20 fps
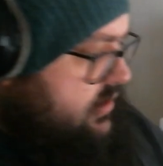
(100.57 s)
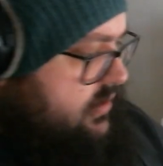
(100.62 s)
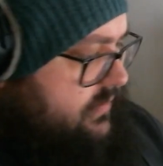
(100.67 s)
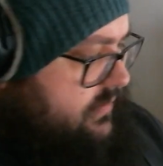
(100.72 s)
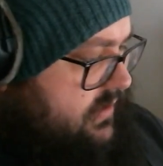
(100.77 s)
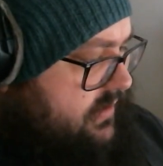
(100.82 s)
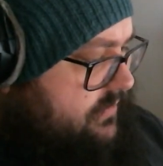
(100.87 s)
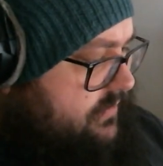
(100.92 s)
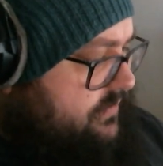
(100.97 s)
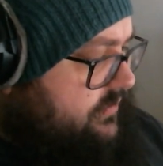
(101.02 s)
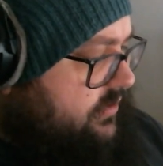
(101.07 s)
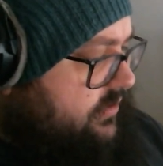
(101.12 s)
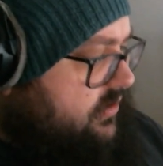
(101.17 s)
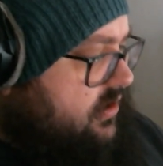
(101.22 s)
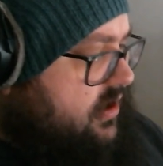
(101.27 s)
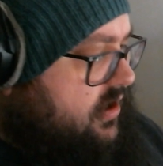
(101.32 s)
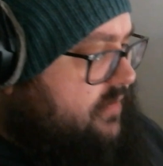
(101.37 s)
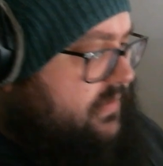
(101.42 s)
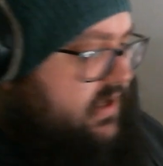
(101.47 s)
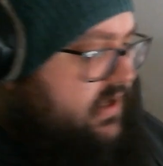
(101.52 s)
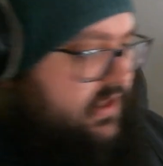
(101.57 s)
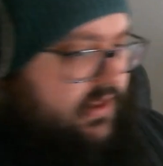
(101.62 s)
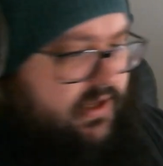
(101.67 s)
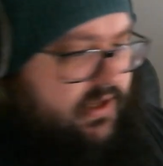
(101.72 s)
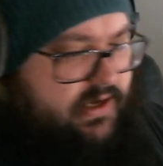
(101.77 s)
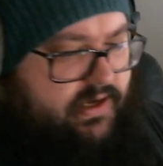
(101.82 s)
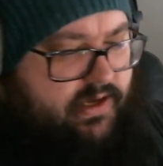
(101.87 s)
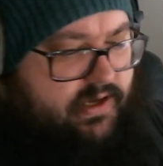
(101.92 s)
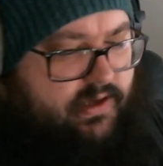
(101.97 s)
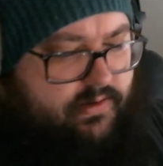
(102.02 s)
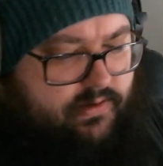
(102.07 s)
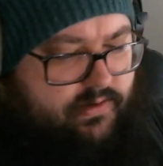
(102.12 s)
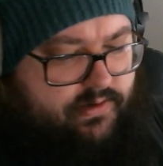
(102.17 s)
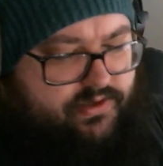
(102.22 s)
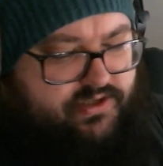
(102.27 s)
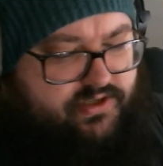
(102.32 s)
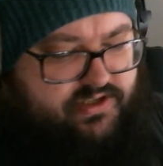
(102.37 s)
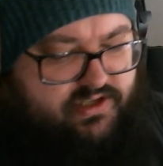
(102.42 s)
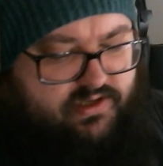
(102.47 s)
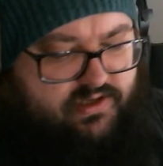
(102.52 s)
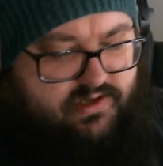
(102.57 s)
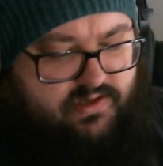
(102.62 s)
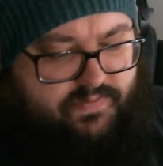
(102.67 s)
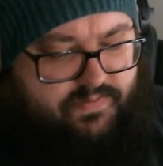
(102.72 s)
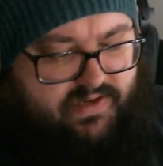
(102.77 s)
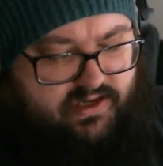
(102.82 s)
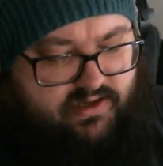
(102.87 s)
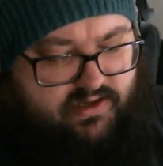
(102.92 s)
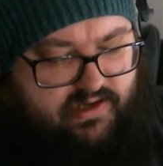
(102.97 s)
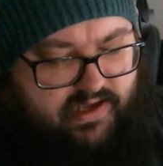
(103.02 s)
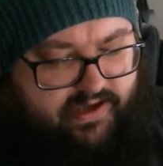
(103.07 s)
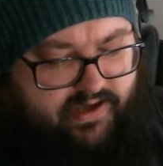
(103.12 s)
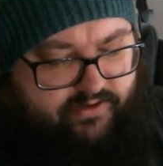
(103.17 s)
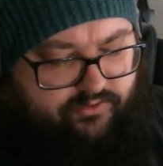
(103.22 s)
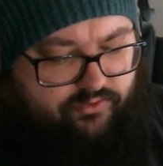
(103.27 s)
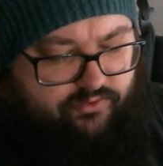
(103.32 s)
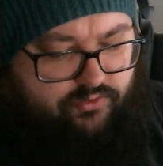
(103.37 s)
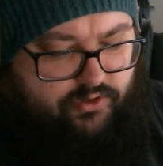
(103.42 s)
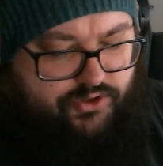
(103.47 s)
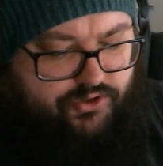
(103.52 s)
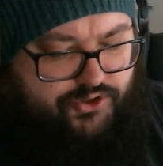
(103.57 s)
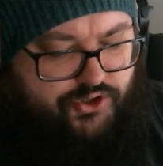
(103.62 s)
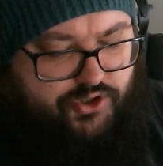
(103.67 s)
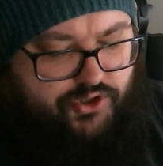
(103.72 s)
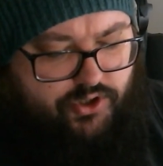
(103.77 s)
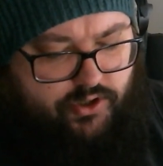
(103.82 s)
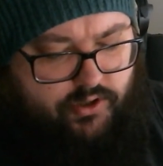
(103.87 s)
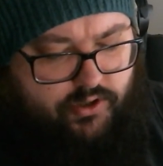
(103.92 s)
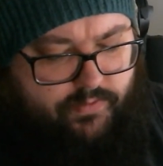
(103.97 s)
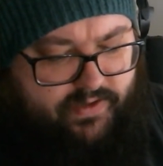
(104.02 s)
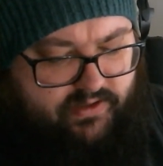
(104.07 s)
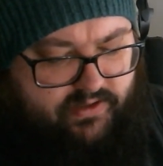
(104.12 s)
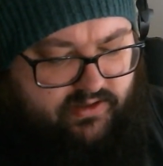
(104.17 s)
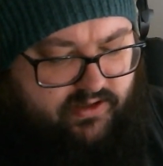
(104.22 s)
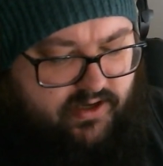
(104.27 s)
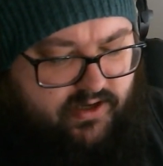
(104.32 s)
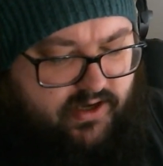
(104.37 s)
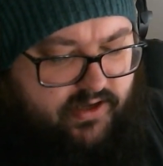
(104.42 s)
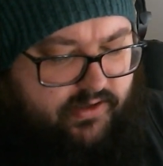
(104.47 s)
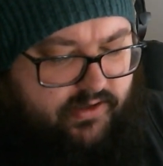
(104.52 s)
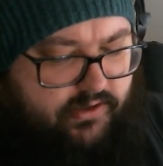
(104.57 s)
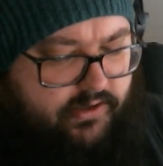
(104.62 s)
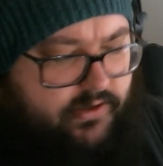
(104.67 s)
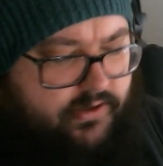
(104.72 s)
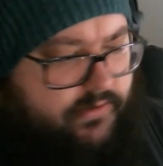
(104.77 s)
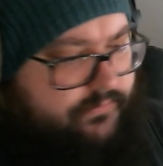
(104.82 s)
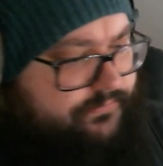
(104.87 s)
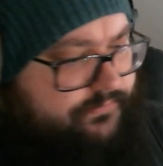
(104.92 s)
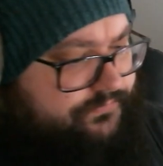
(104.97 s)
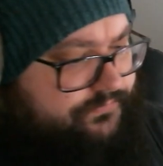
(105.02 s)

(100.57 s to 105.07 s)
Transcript: let me turn on my light just to be extra sure about the color.